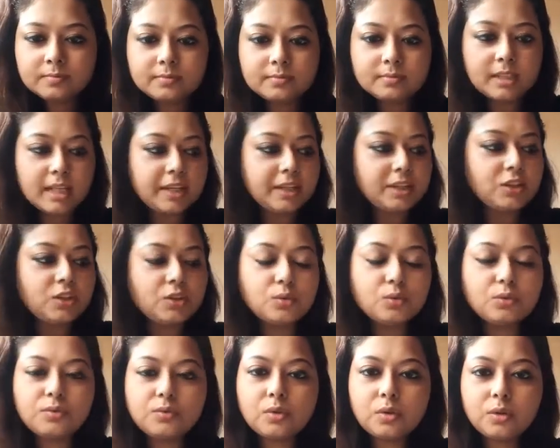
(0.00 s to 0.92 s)
Thank you
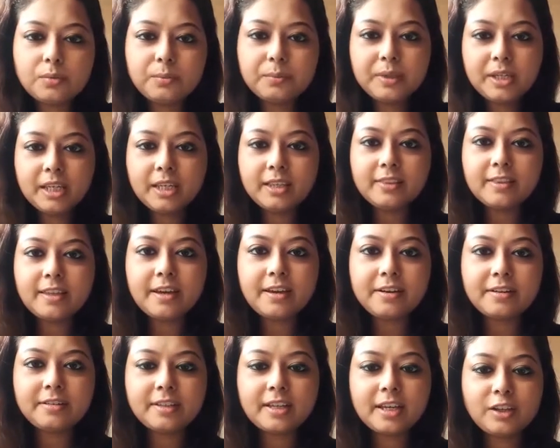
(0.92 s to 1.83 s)
for being
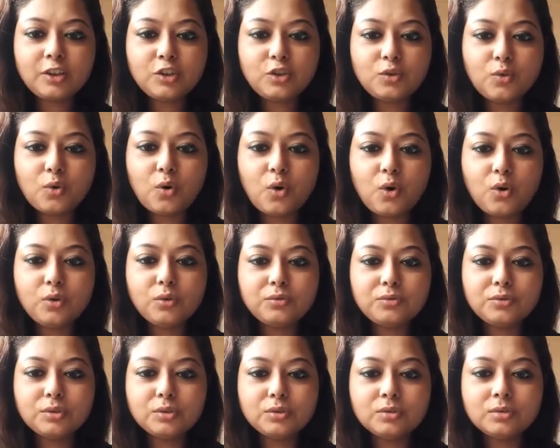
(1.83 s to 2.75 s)
there. Thank you all of
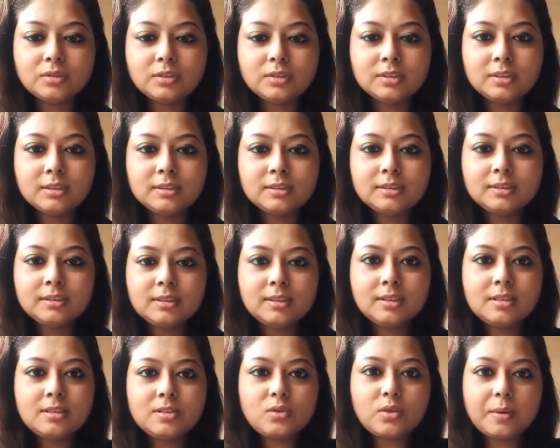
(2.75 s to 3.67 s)
you.
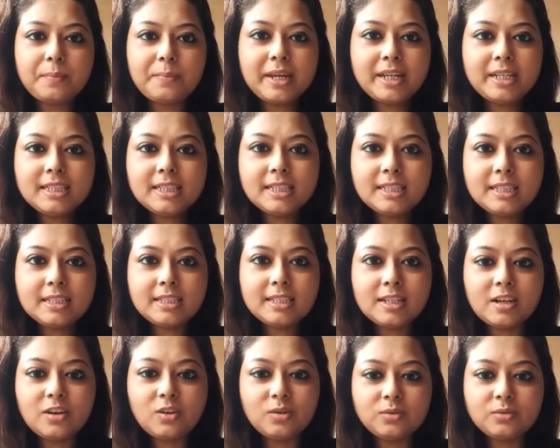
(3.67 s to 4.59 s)
So I'm ending it
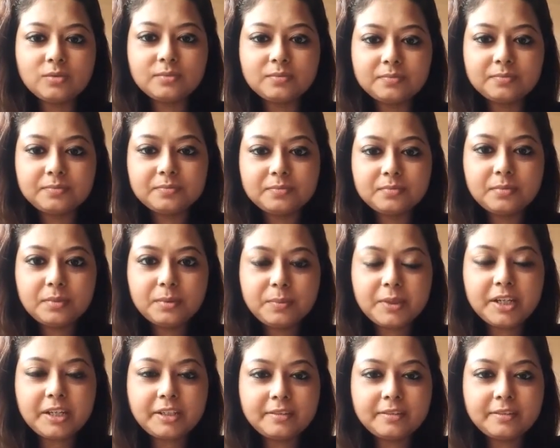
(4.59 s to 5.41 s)
now. Bye bye.